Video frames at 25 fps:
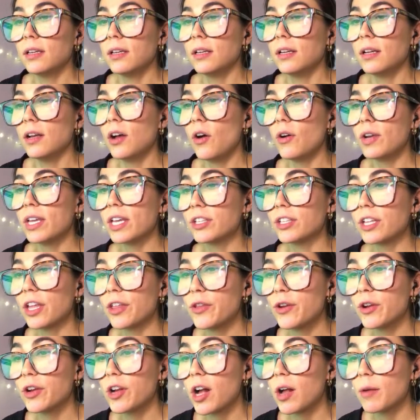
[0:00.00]
Okay,
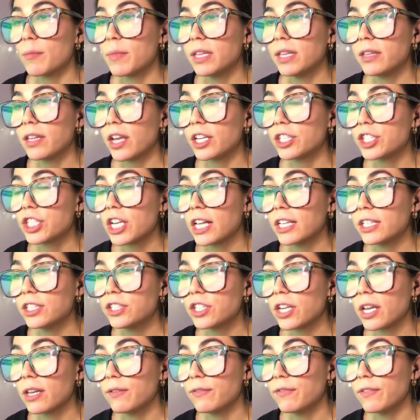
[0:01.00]
another comment. A challenge
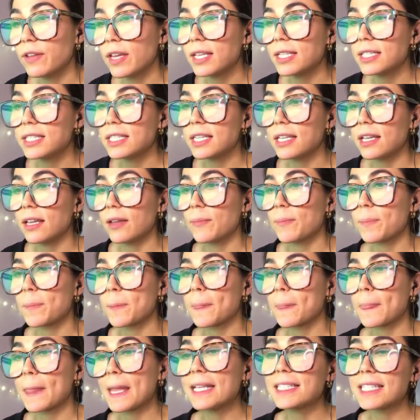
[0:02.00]
I face,
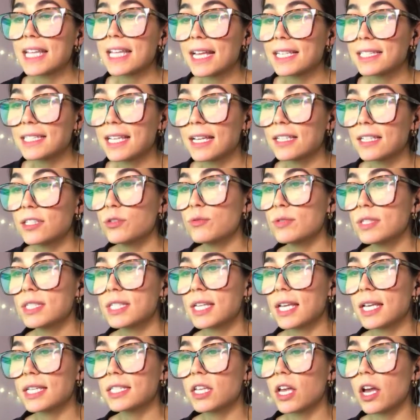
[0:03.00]
it's SS who
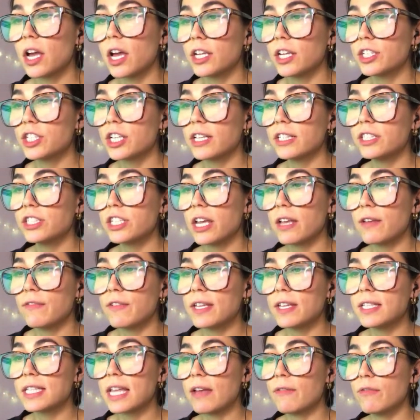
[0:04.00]
says, a challenge I
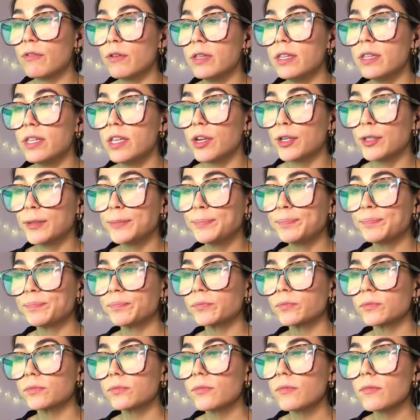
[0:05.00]
face every year
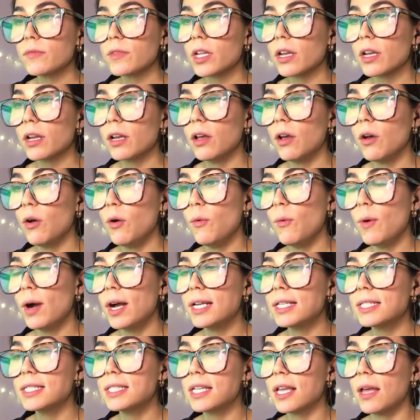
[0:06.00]

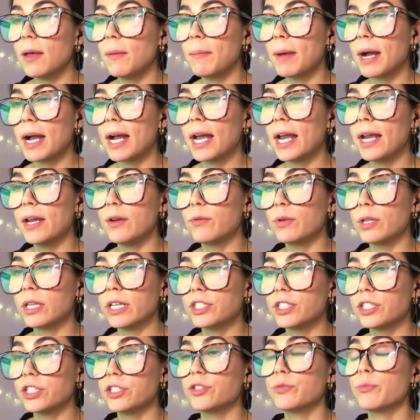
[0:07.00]
was my
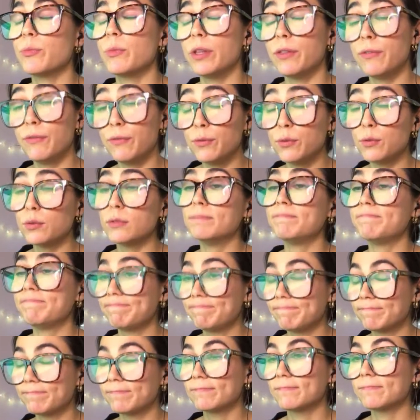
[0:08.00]
relationship with food.
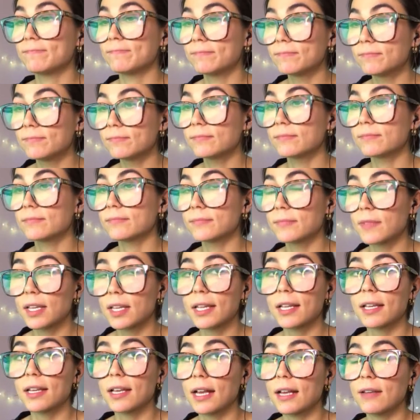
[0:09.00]

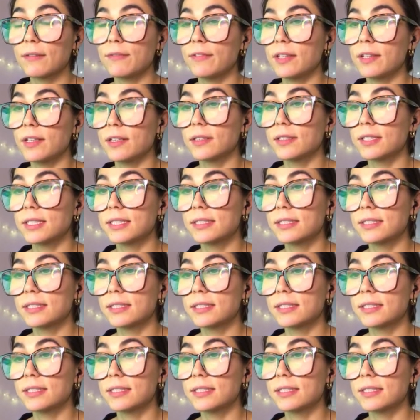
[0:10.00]
I feel it.